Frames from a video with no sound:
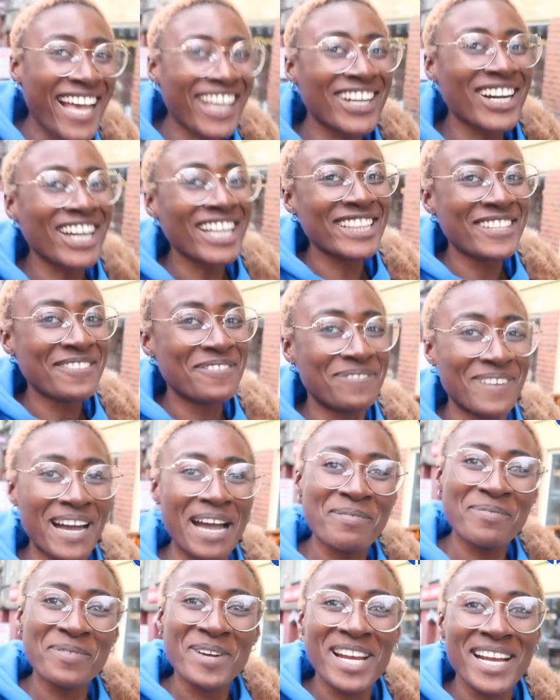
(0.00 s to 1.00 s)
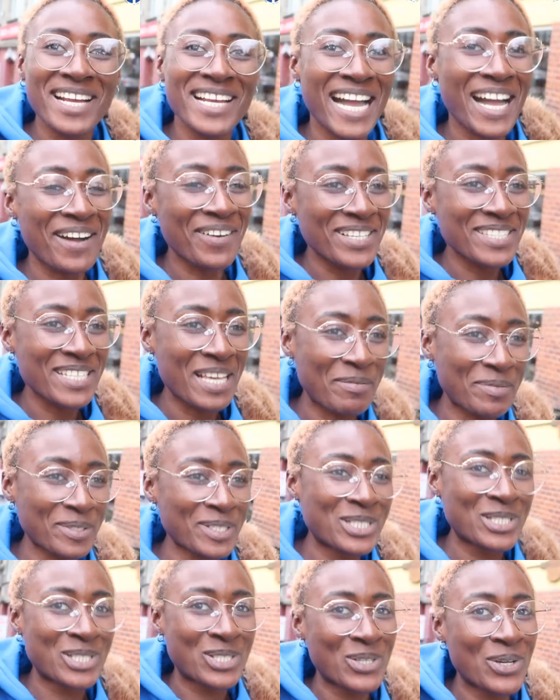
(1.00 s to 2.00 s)
I got the fabric. I was
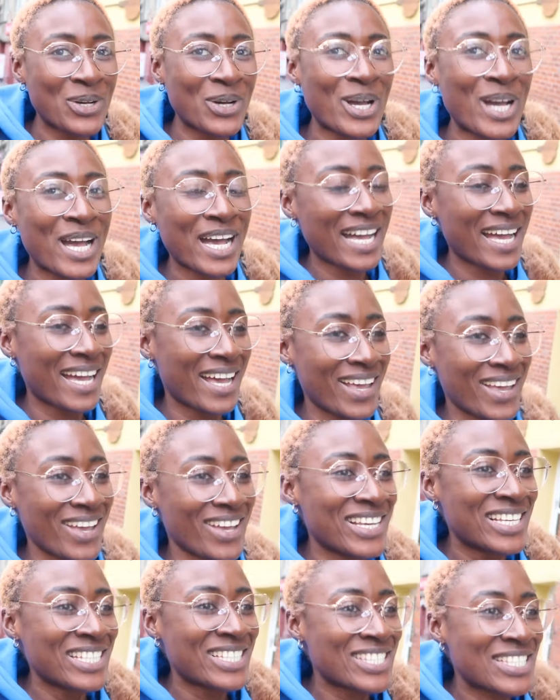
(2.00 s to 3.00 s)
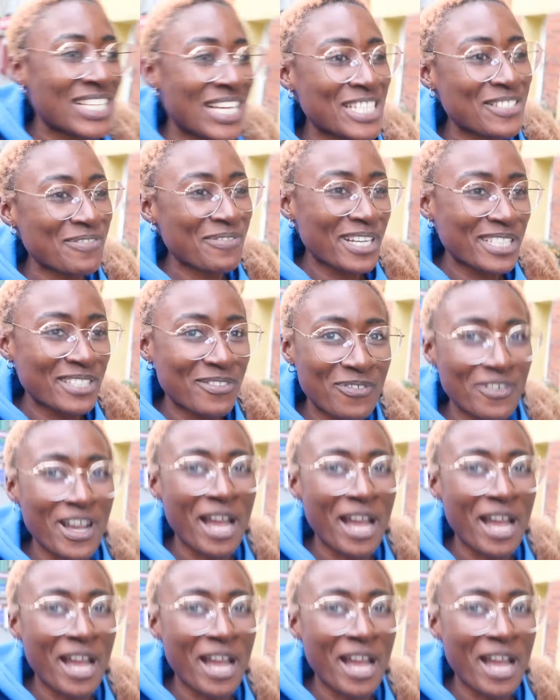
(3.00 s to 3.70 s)
able to search for the